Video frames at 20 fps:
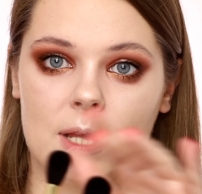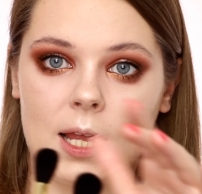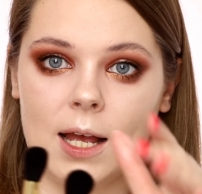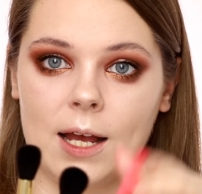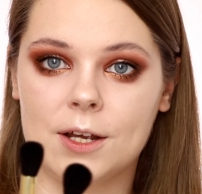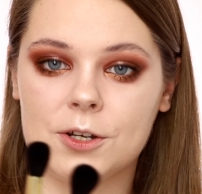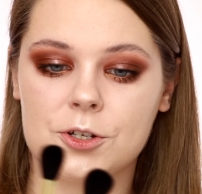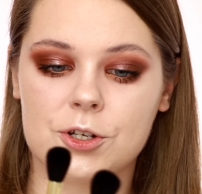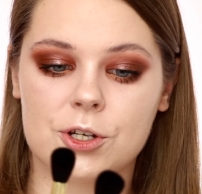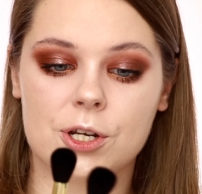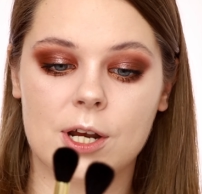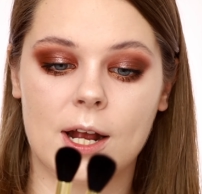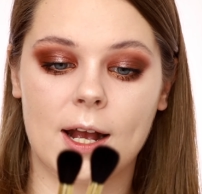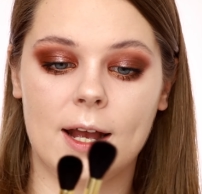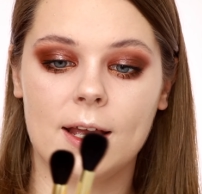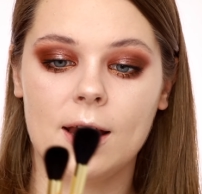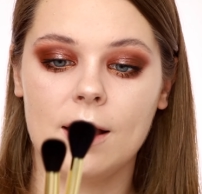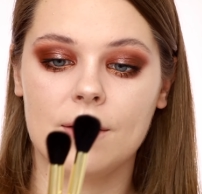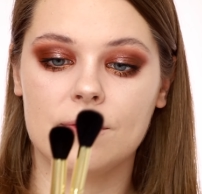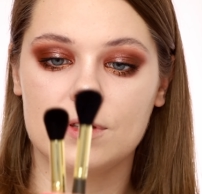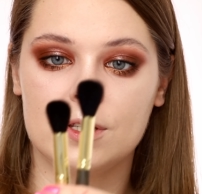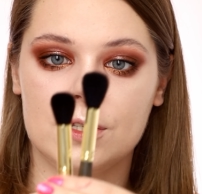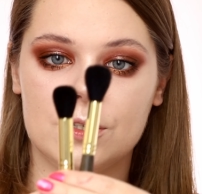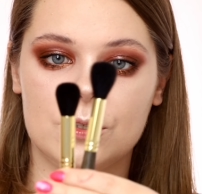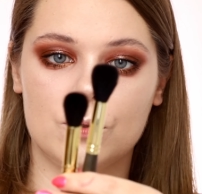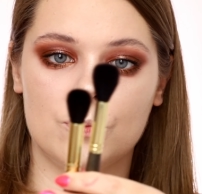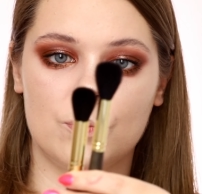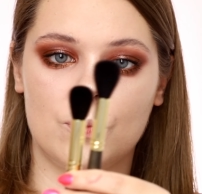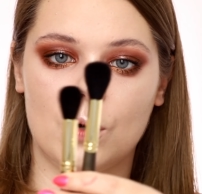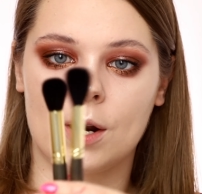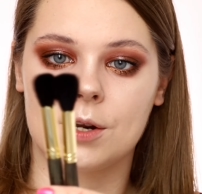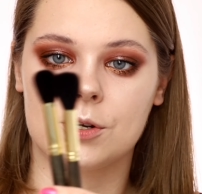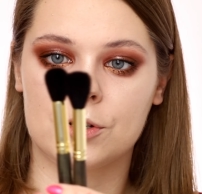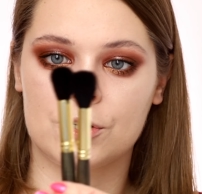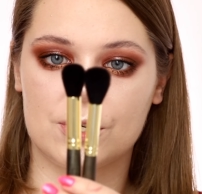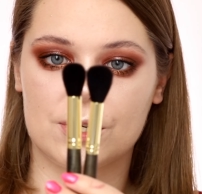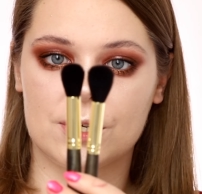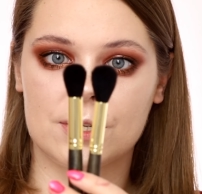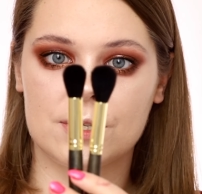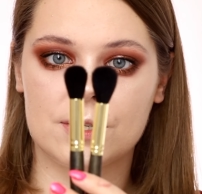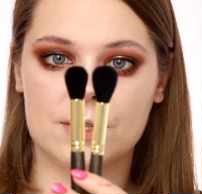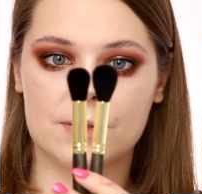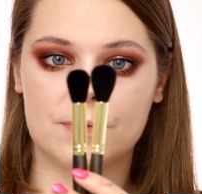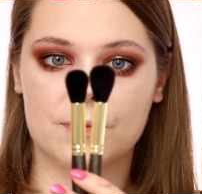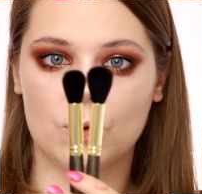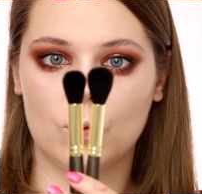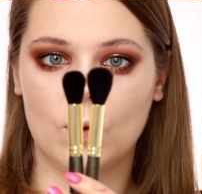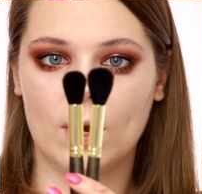blush, I have these two brushes,